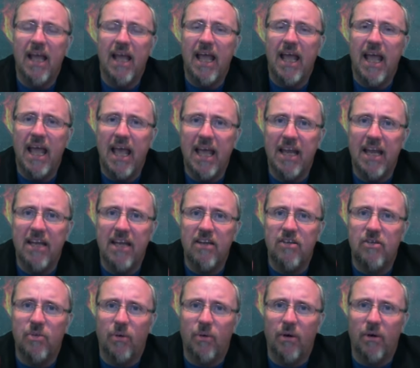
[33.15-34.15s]
headed
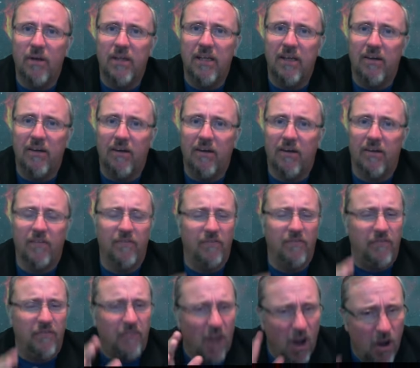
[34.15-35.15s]
toward the Earth?
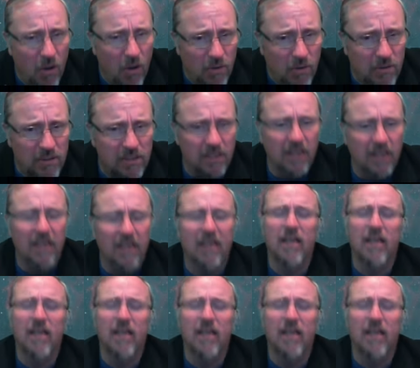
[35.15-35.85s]
Folks,